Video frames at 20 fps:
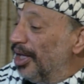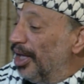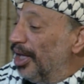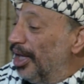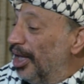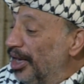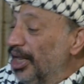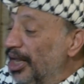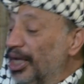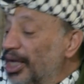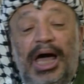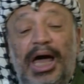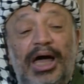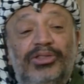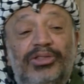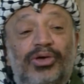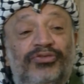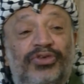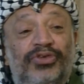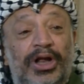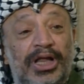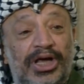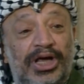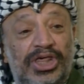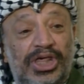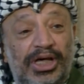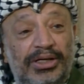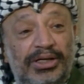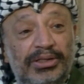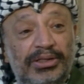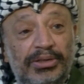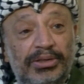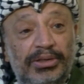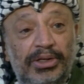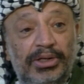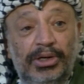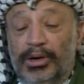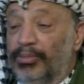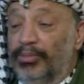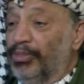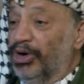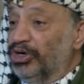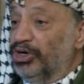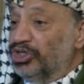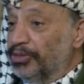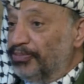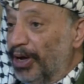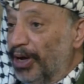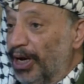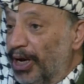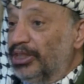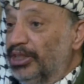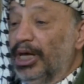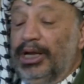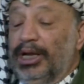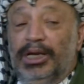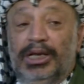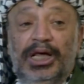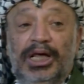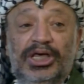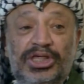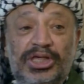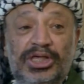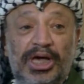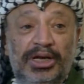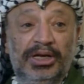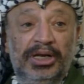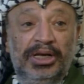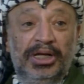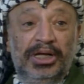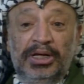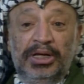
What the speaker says: any kind of election, municipality election,